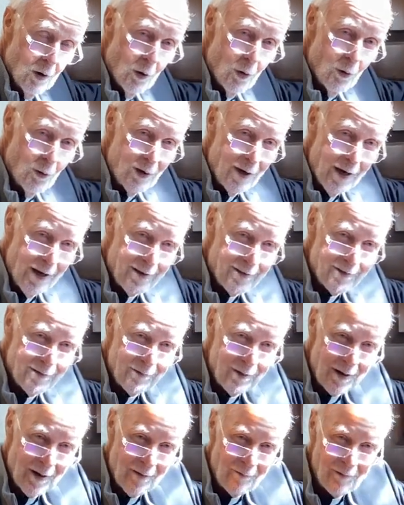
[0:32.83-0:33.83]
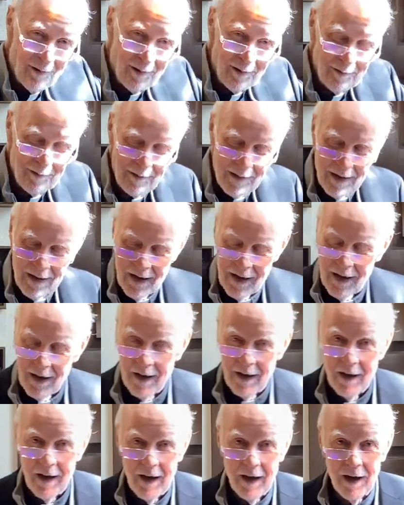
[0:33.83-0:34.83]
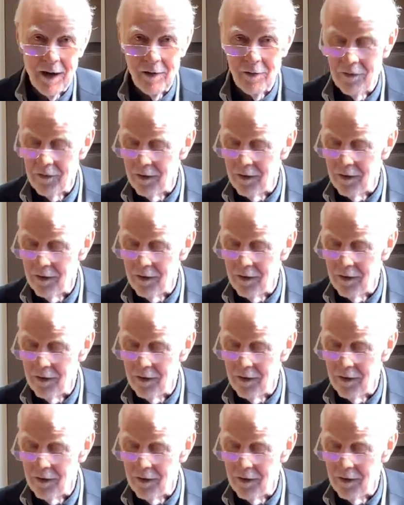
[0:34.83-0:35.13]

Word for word: holy, handsome, and humble. Uh,